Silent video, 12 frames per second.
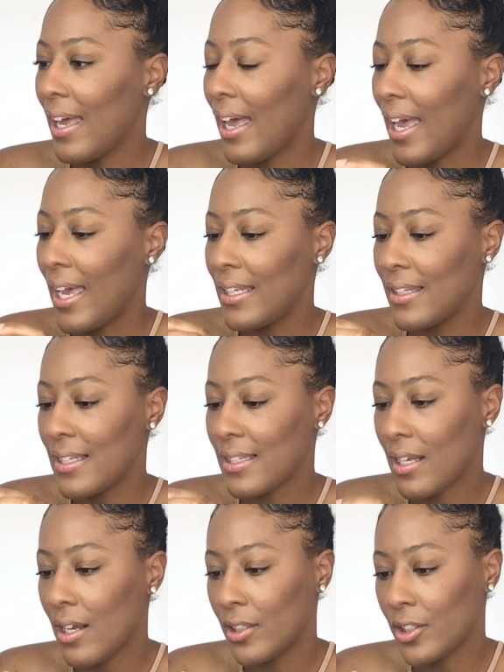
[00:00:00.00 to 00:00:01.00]
And this
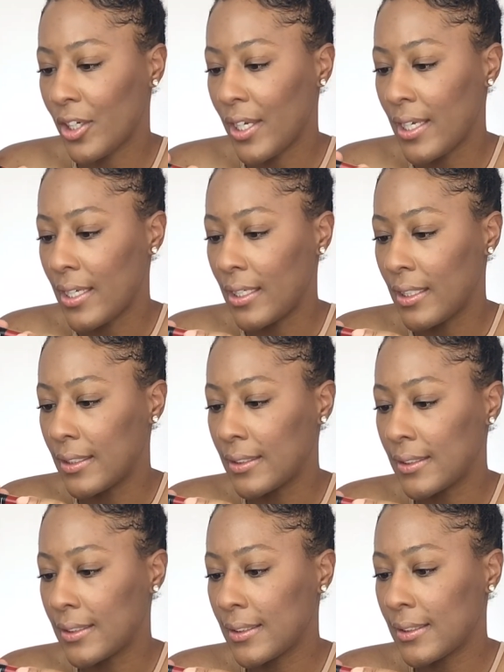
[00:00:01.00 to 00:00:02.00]
color
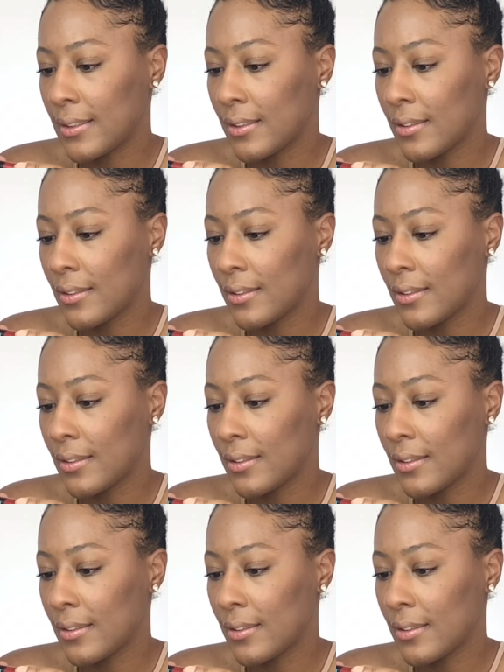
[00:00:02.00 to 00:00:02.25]
is,